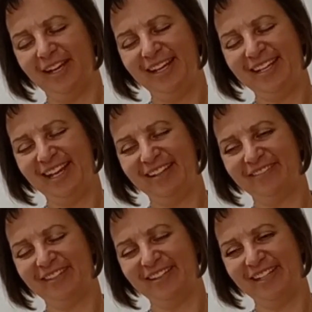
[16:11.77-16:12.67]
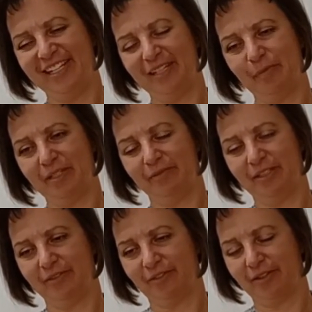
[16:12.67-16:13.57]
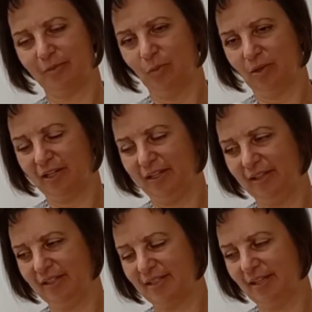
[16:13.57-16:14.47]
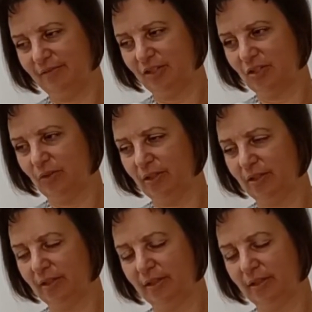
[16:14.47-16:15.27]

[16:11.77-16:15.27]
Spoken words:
I can feel I need a bit of different work on this left shoulder.